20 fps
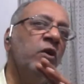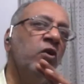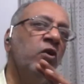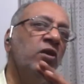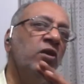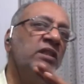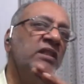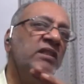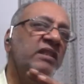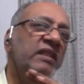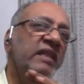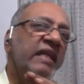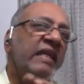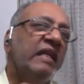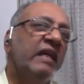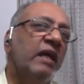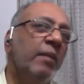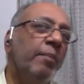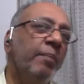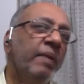because it's
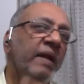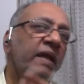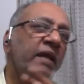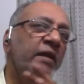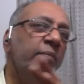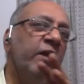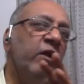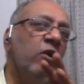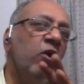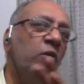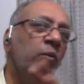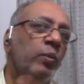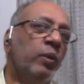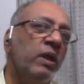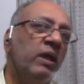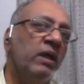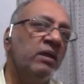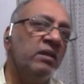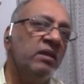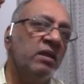incomplete may not
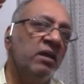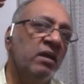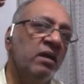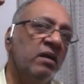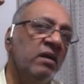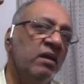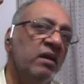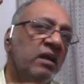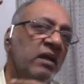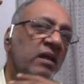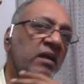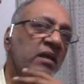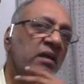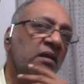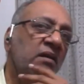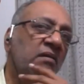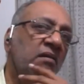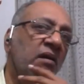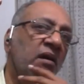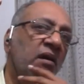work. The
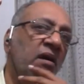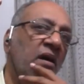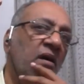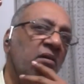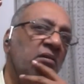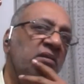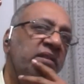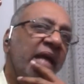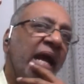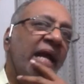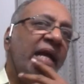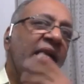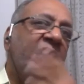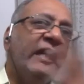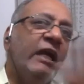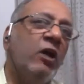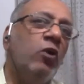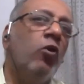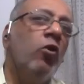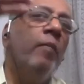uh, San
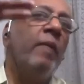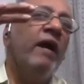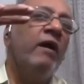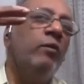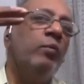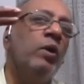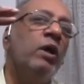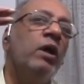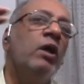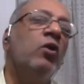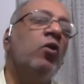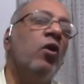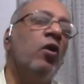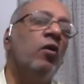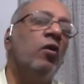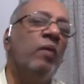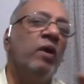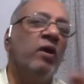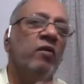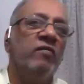Diego might work
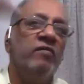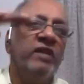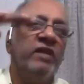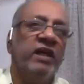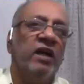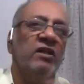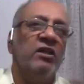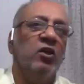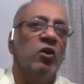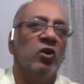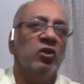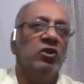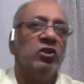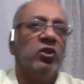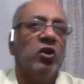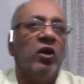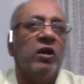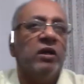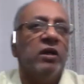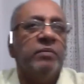or one of the other
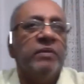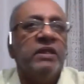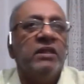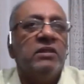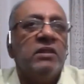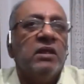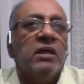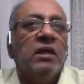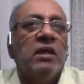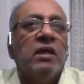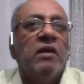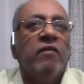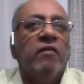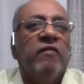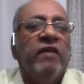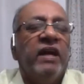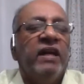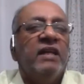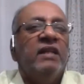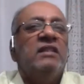osteotomies
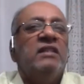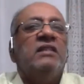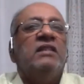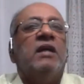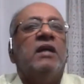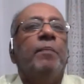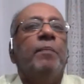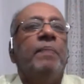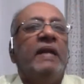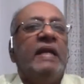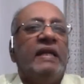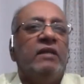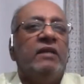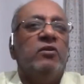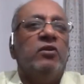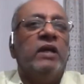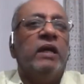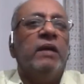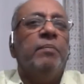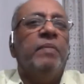where it's
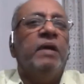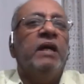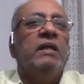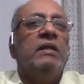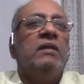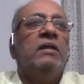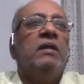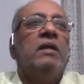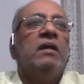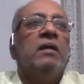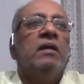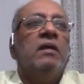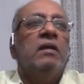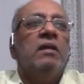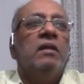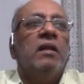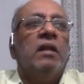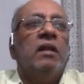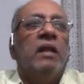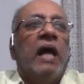complete. Okay, but
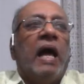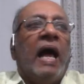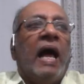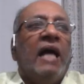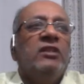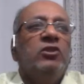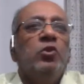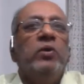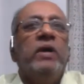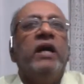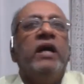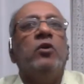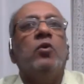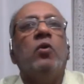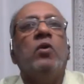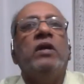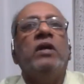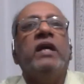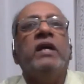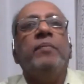as you get
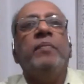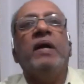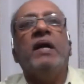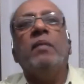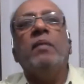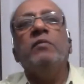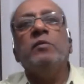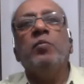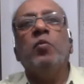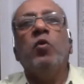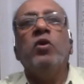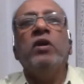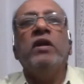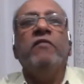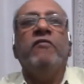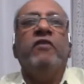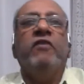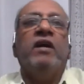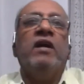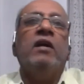older, it becomes more
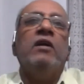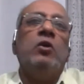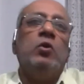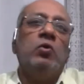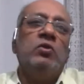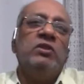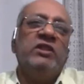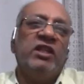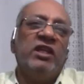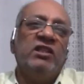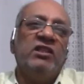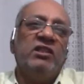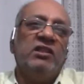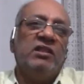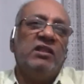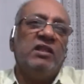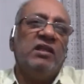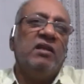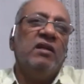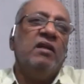difficult to
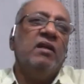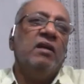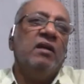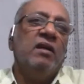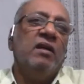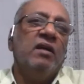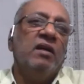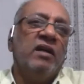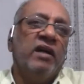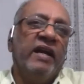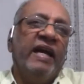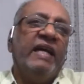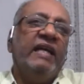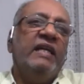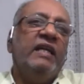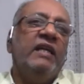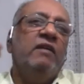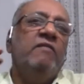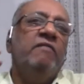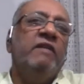just
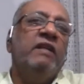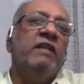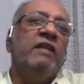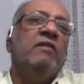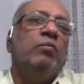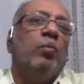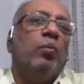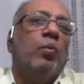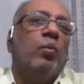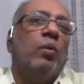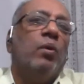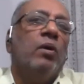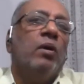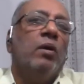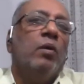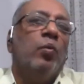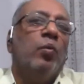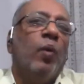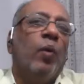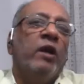correct it with
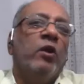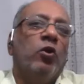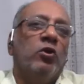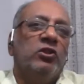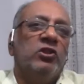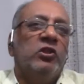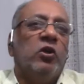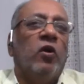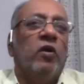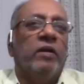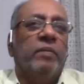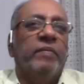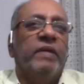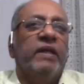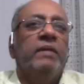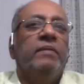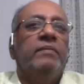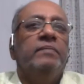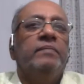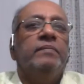one
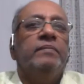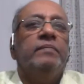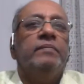osteotomy.